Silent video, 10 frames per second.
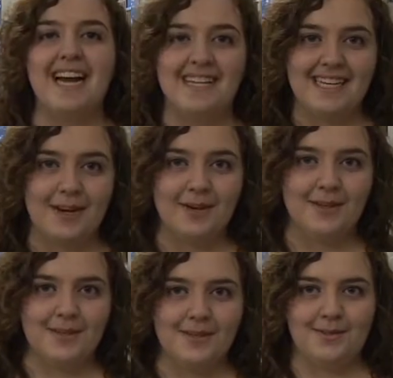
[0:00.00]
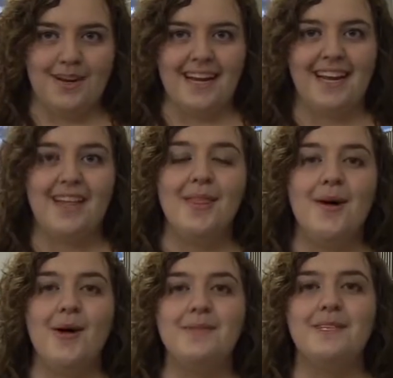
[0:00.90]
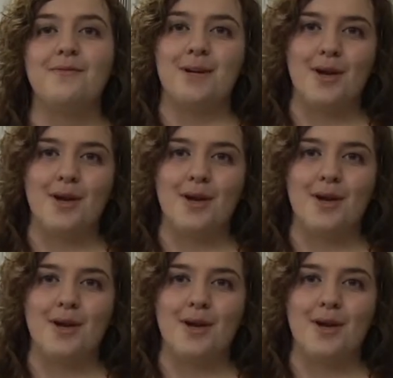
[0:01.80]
cats at a reduced rate in the hopes of